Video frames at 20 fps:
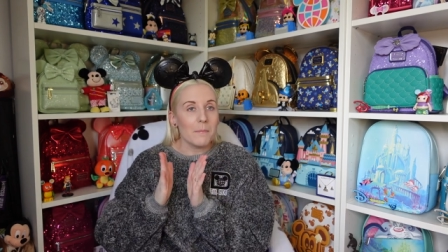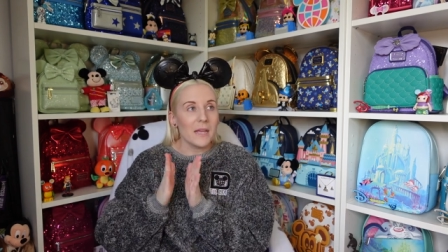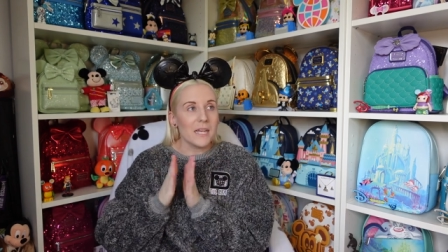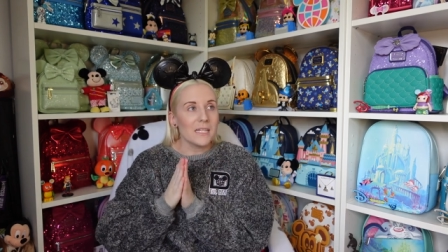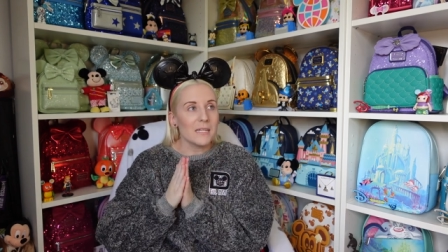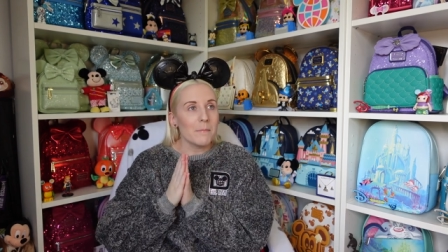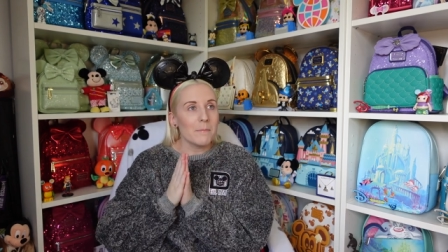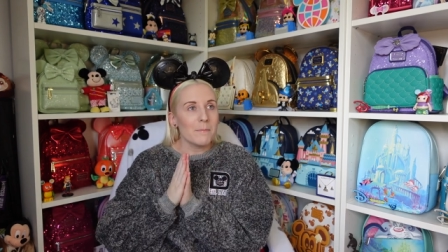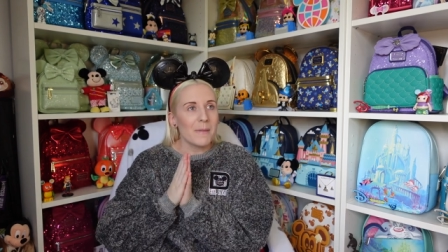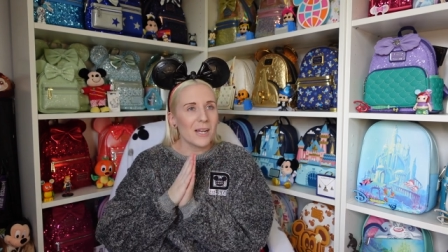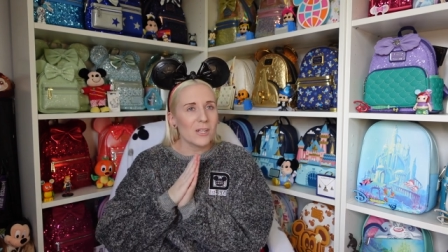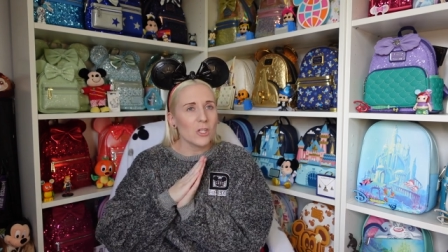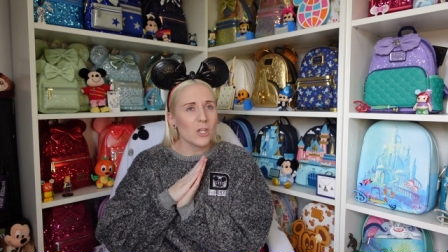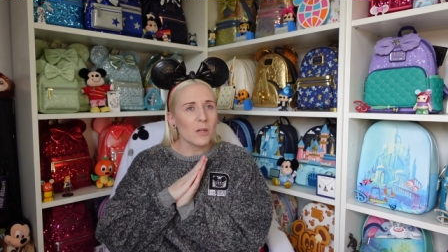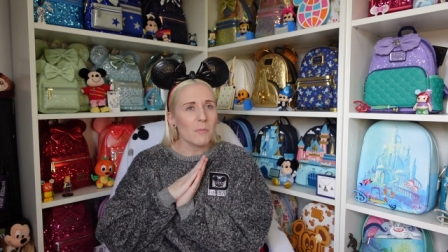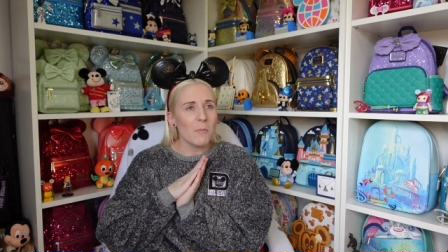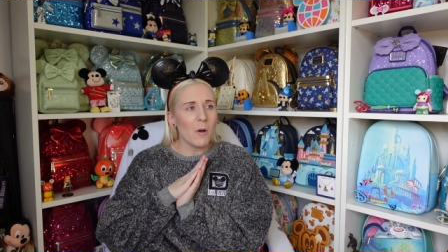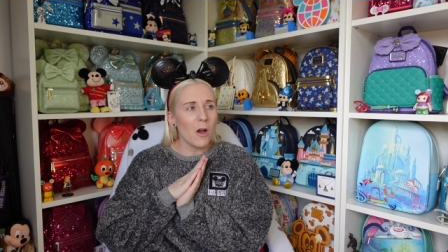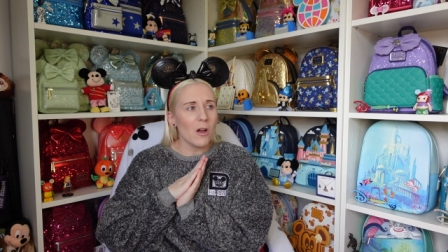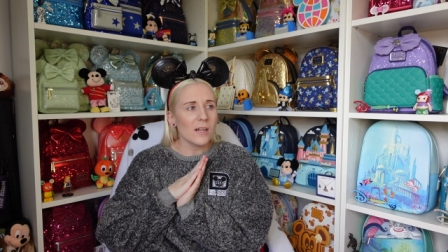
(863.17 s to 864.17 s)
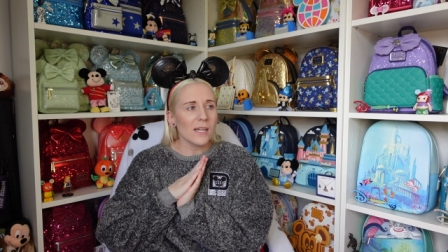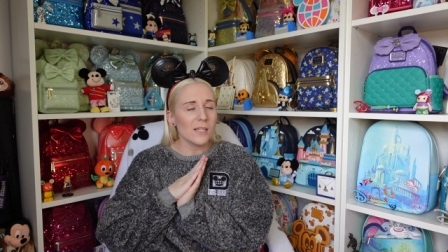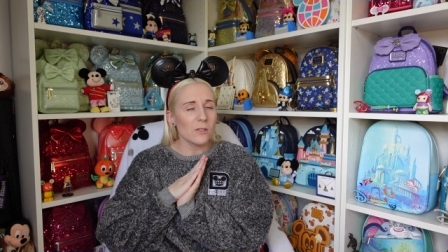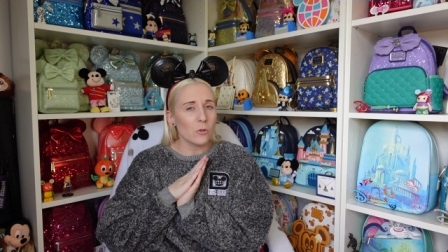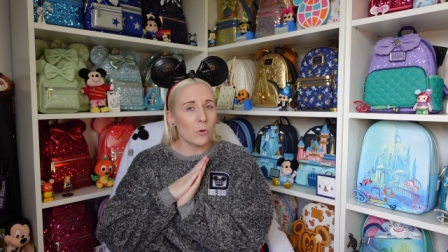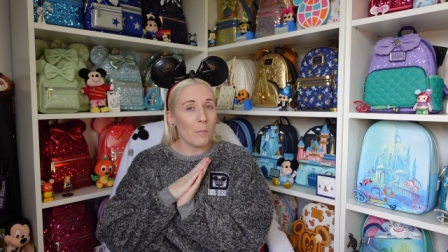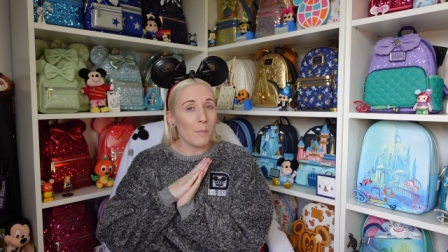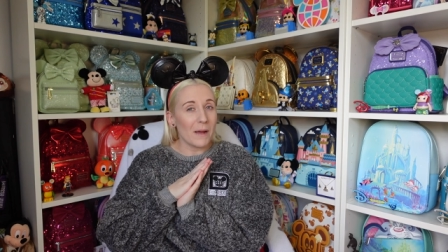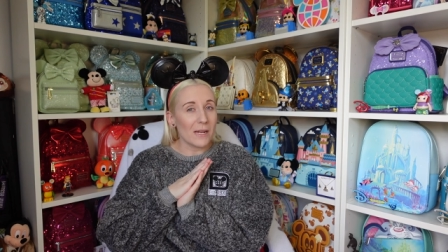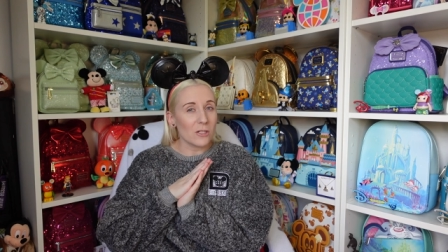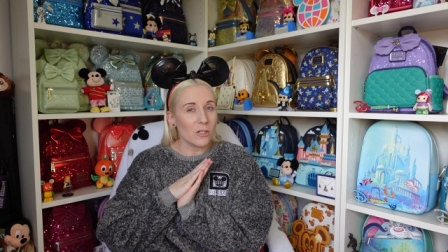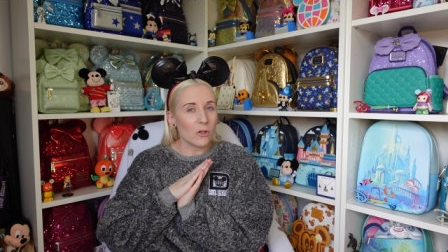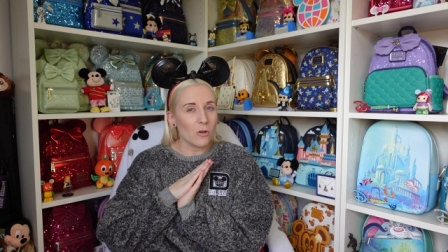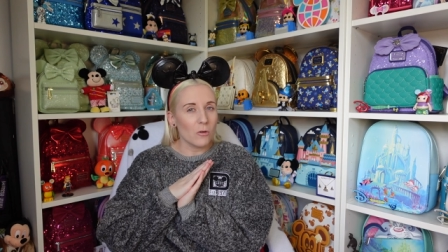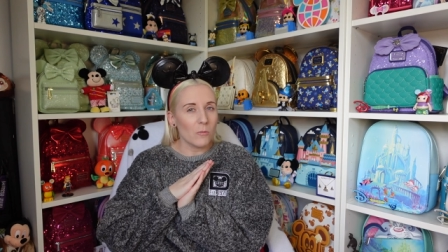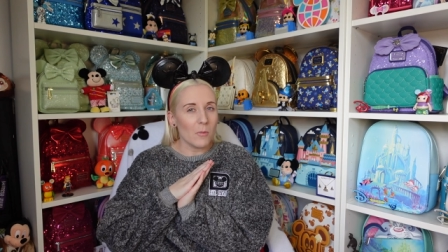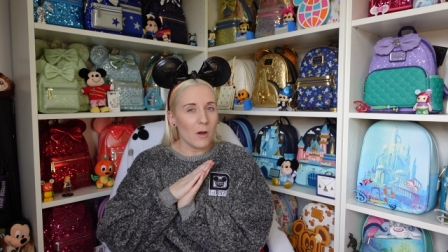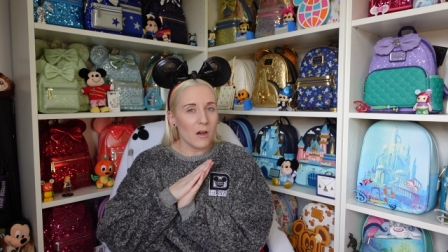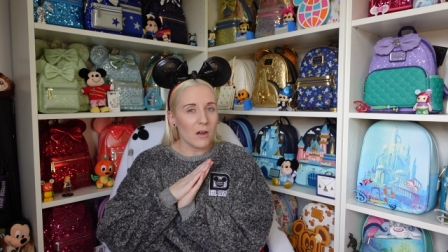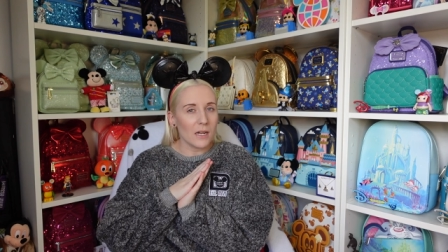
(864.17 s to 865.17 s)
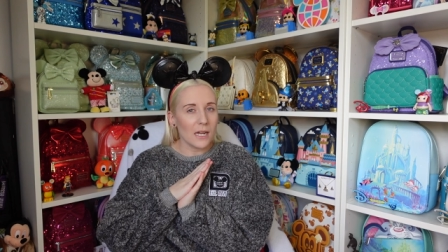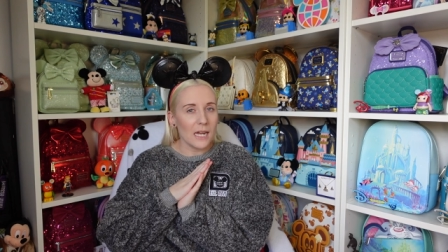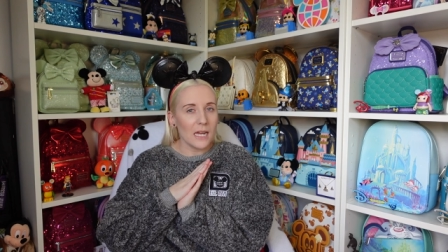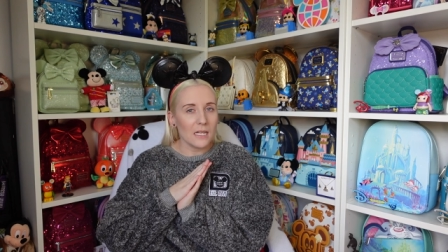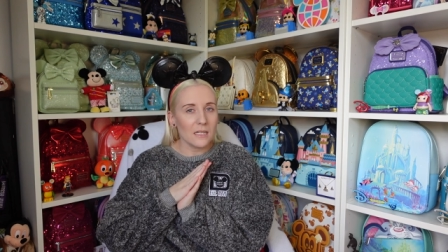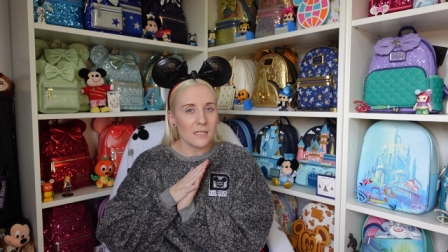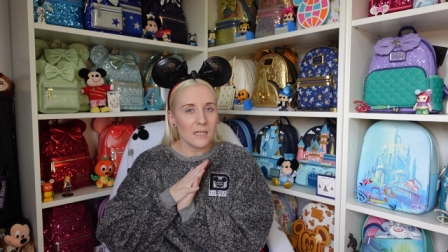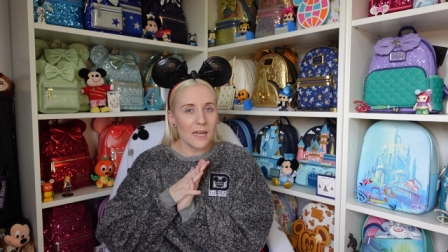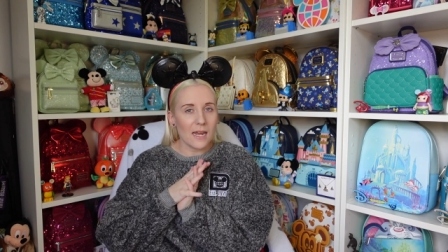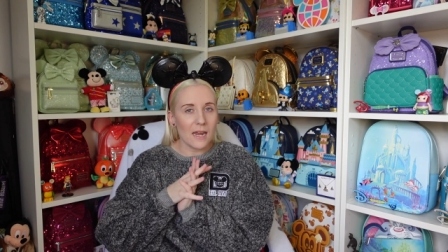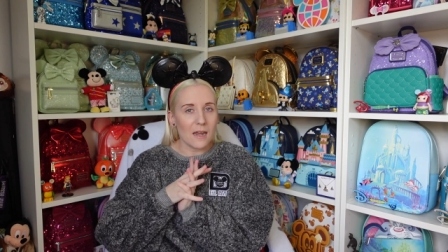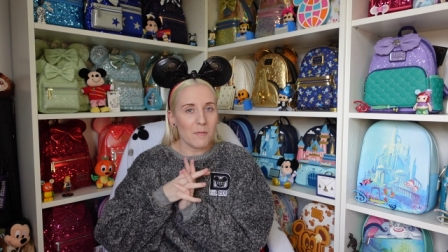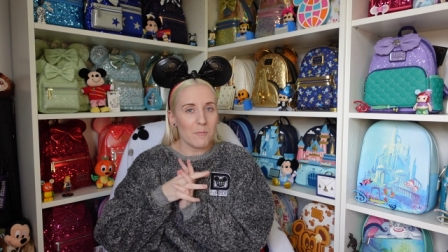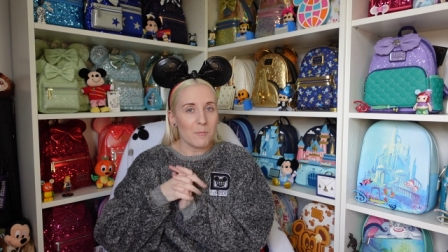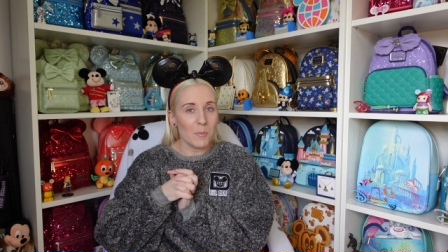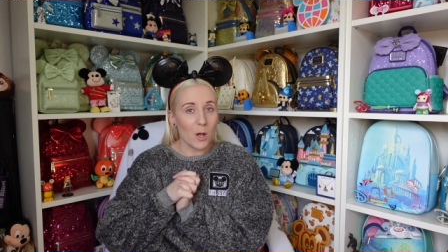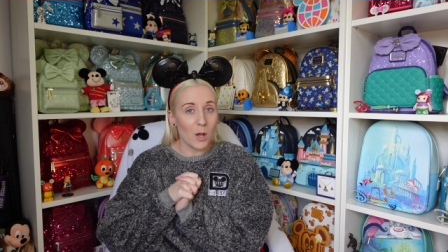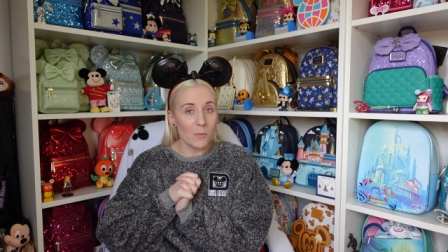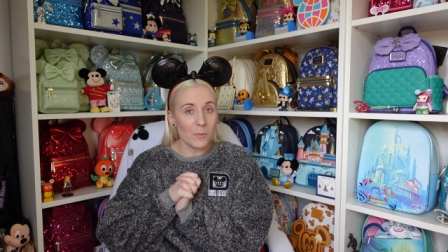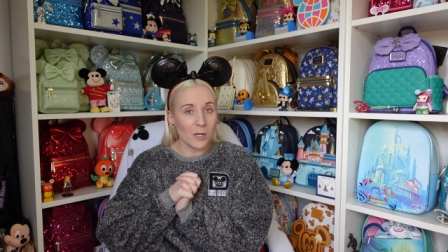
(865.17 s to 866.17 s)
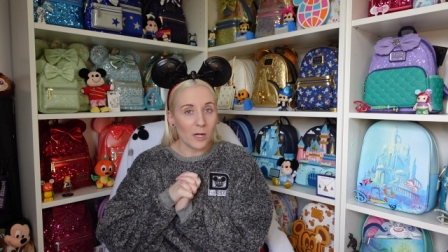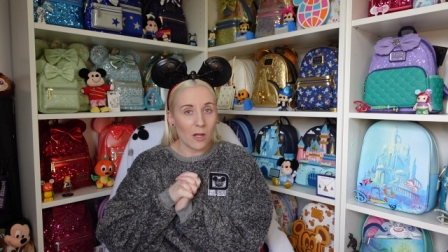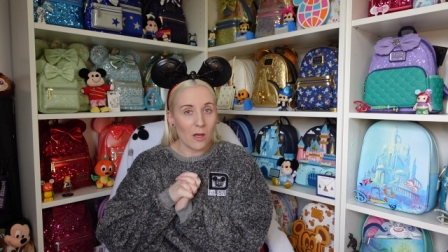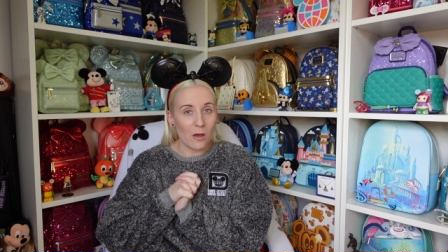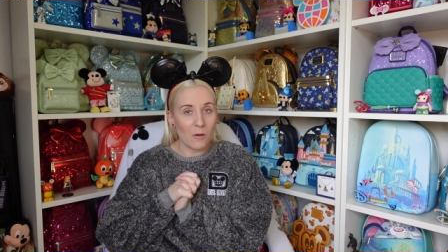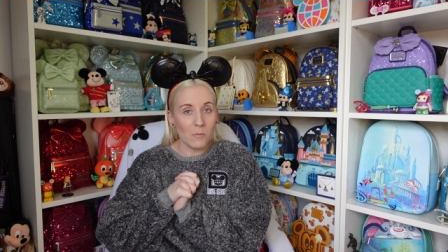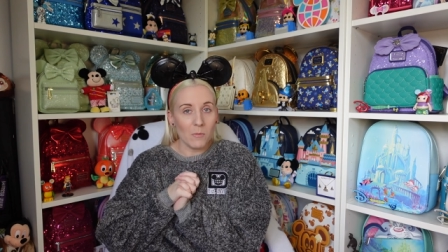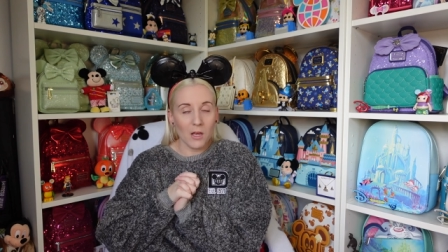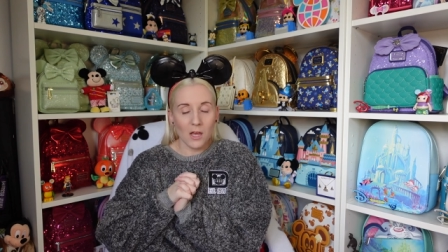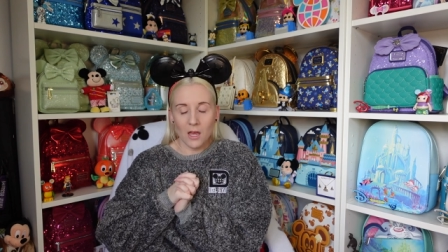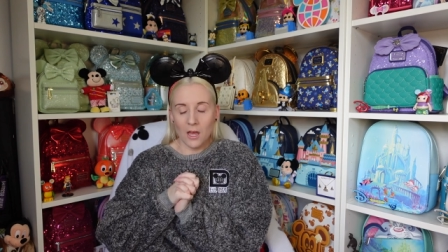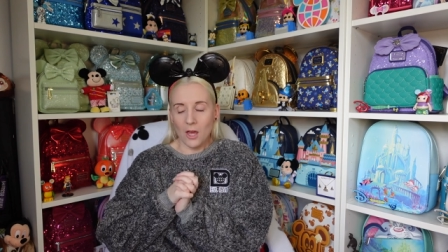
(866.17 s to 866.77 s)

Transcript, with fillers: is it Magic Market or Magical Market in Birmingham,